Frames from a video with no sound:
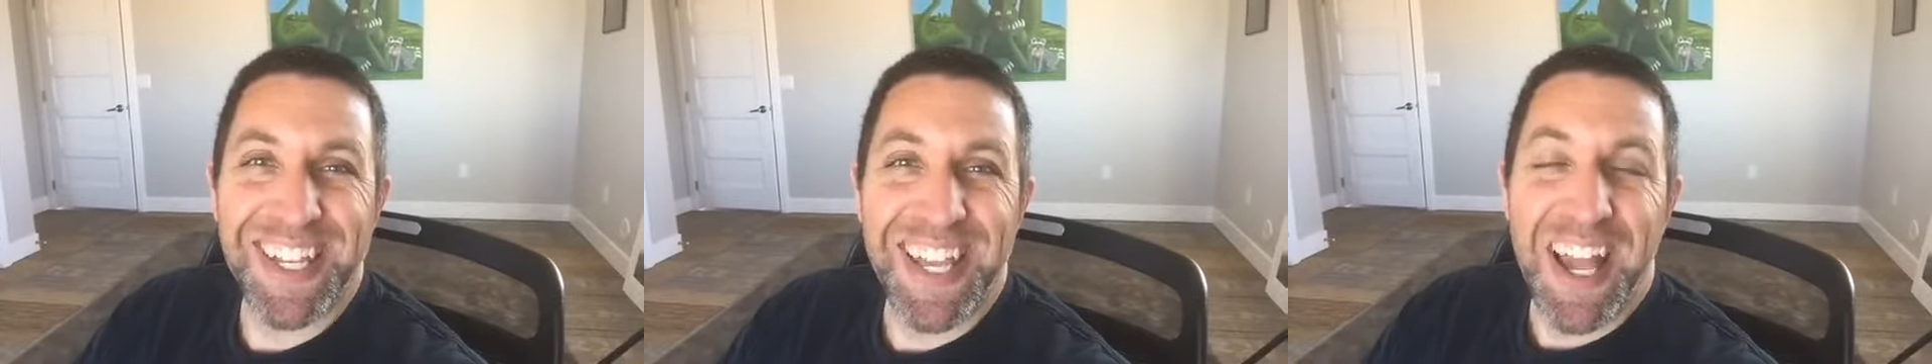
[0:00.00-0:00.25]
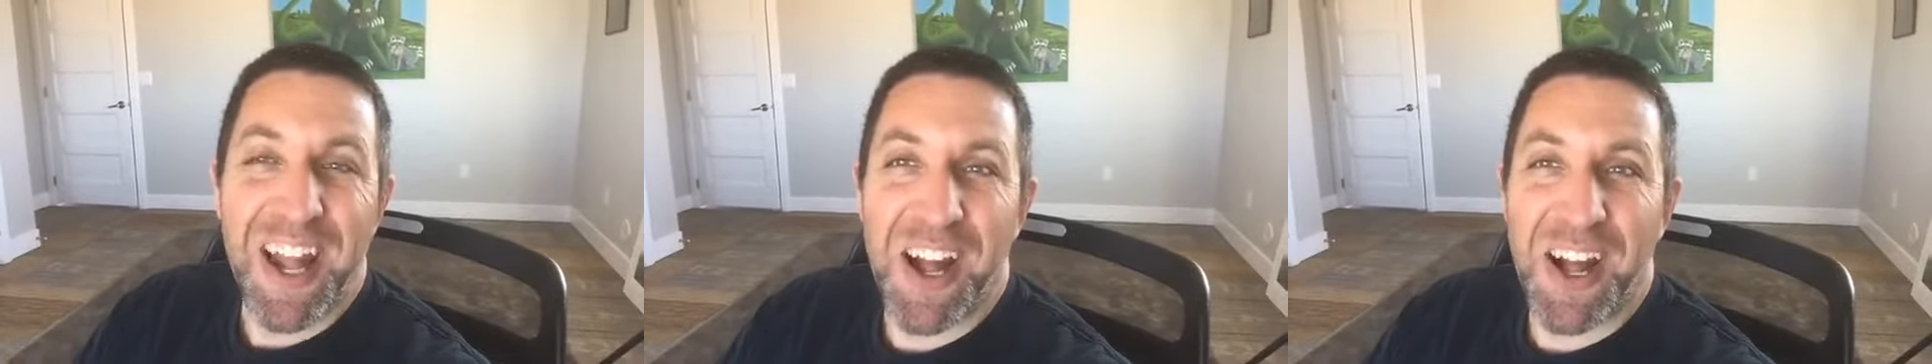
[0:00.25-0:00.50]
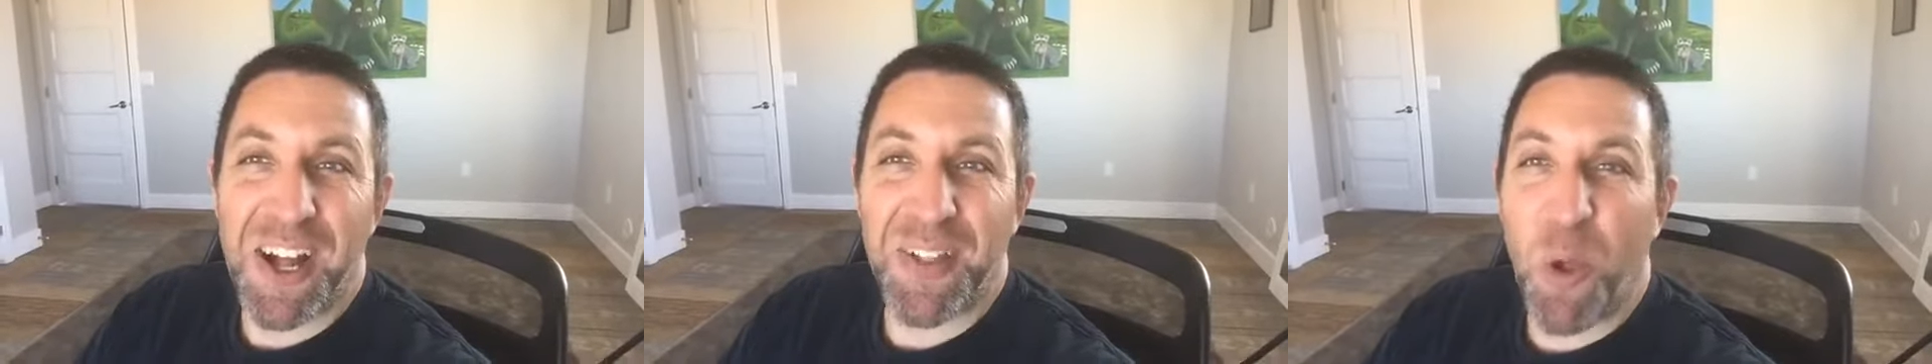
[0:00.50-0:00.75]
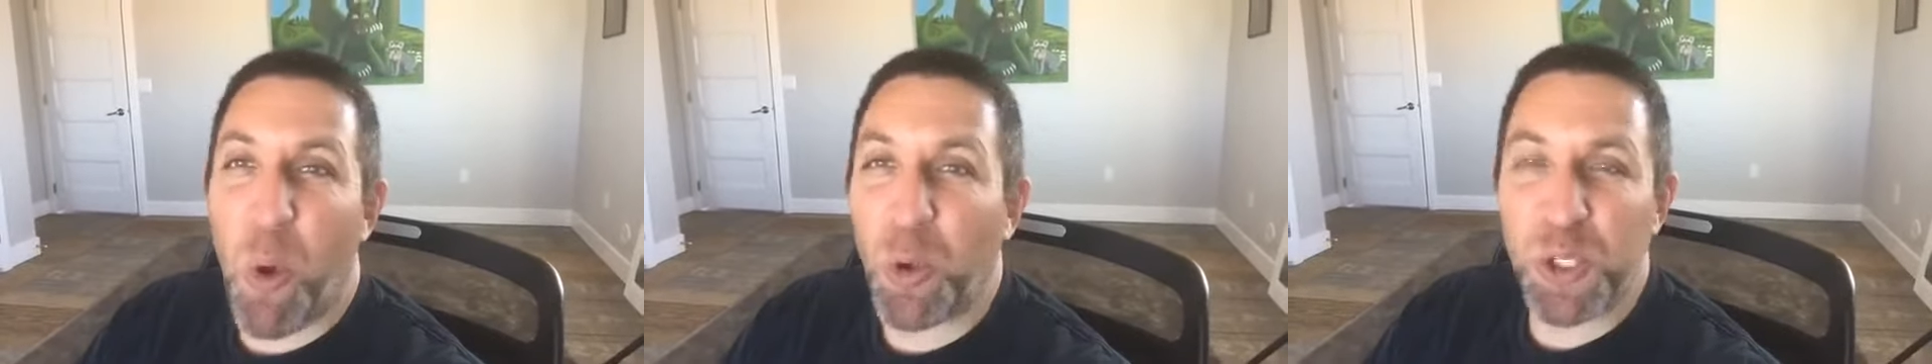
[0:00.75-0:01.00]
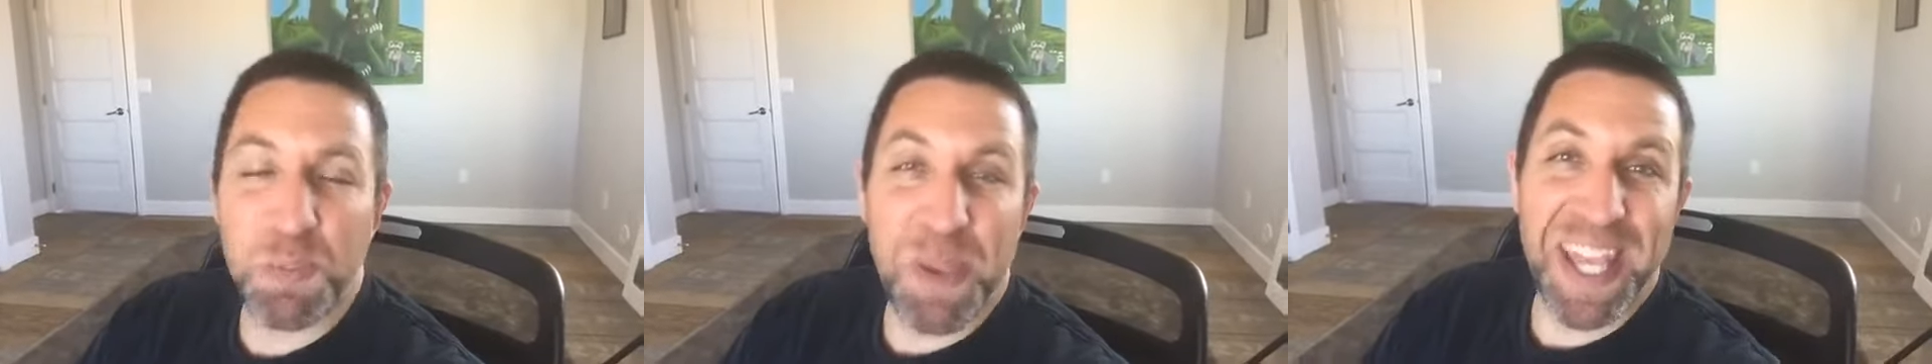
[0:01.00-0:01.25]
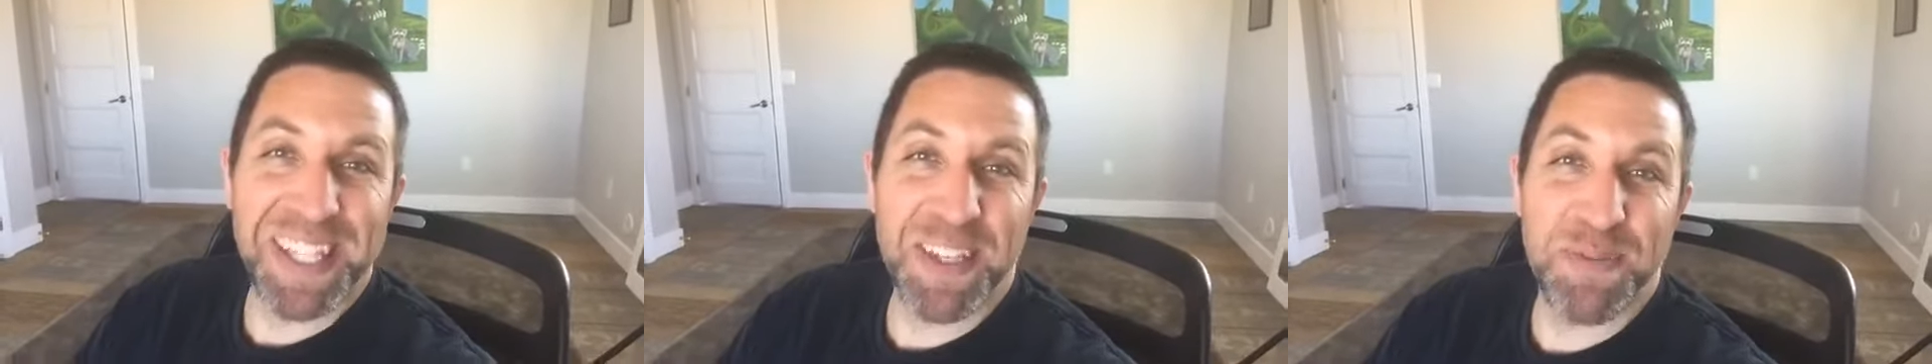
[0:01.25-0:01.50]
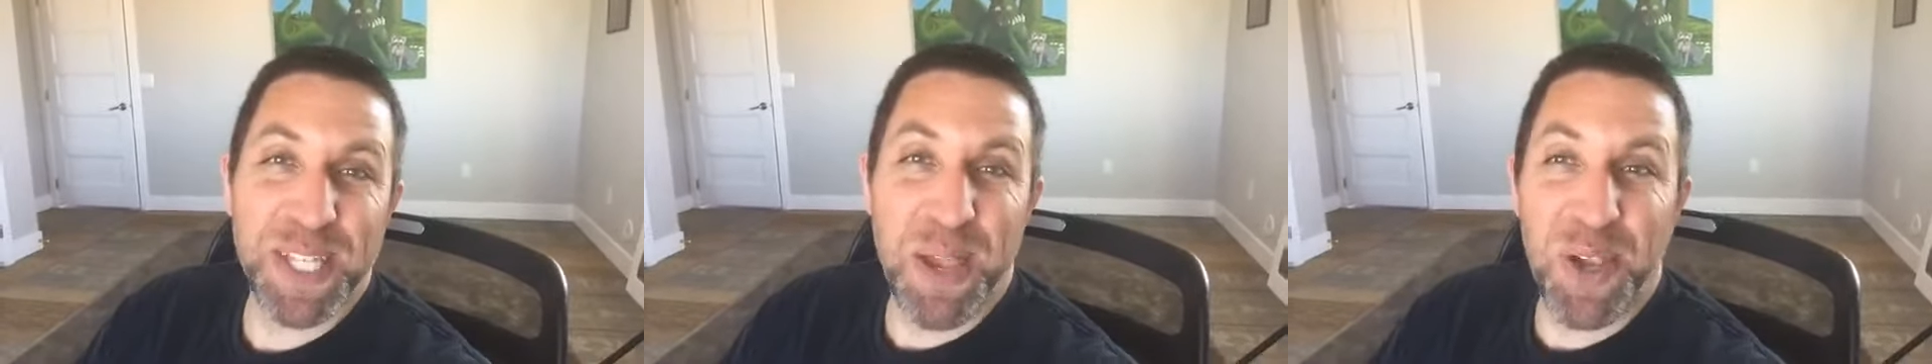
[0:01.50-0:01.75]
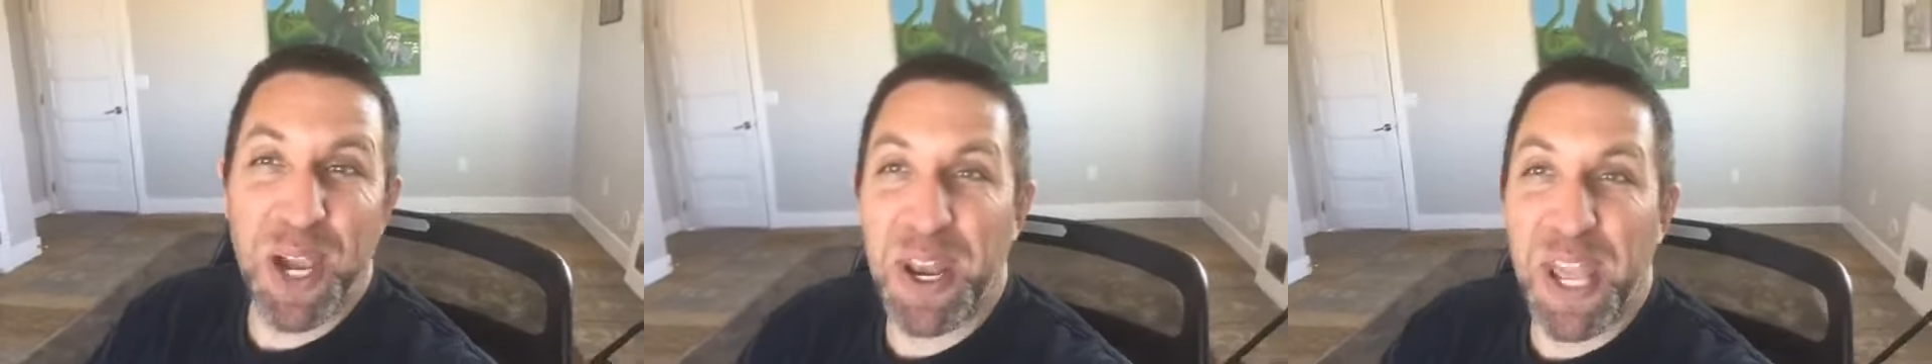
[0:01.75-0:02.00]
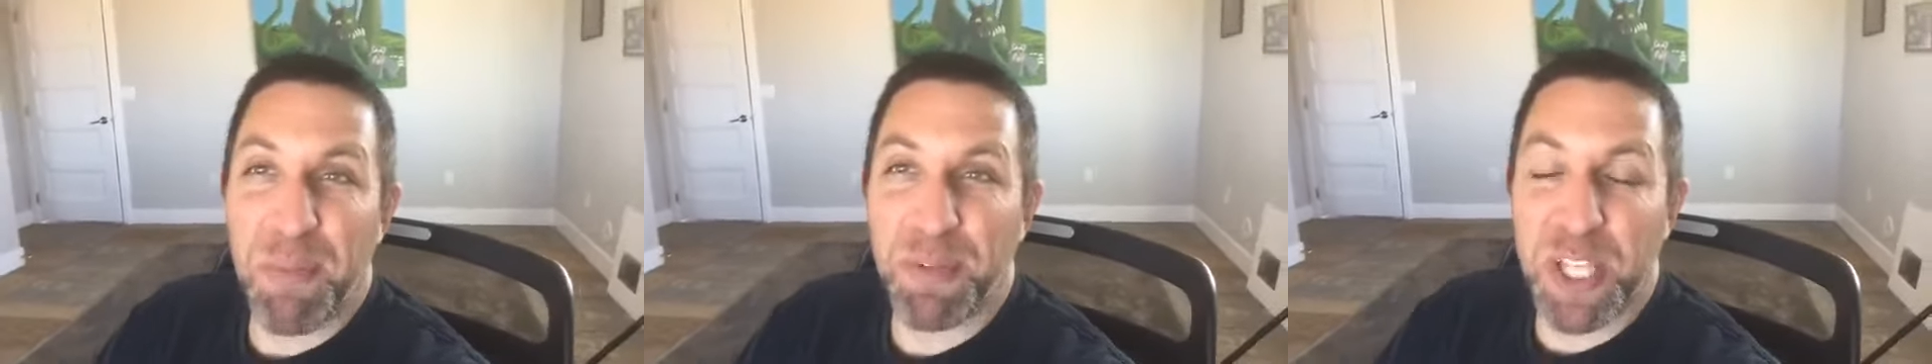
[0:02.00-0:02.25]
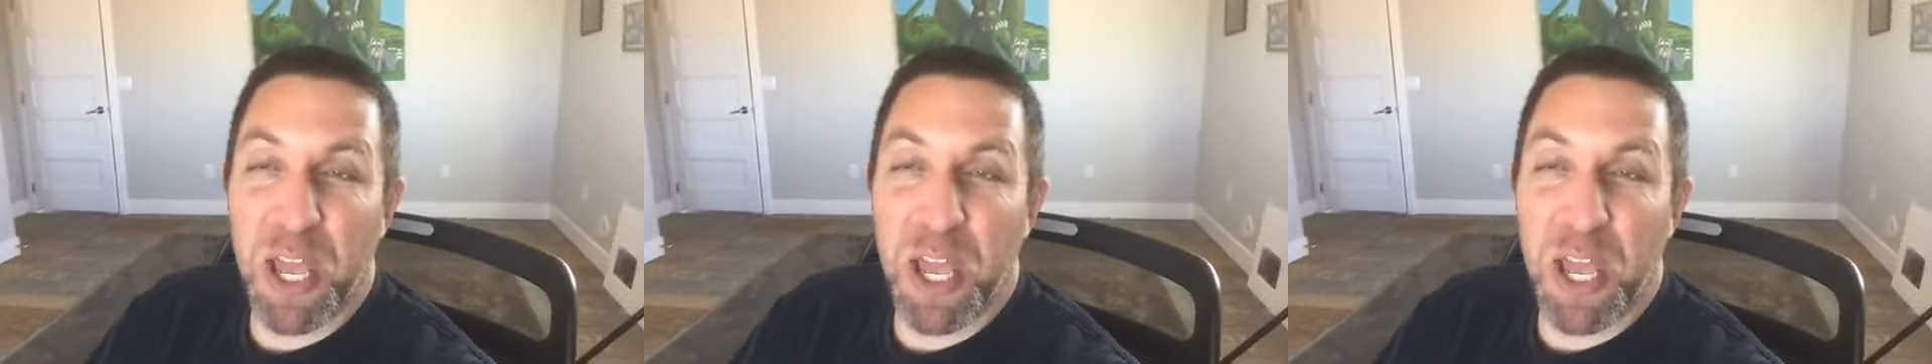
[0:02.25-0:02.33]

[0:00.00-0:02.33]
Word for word: uh, the whole space of selling on Amazon.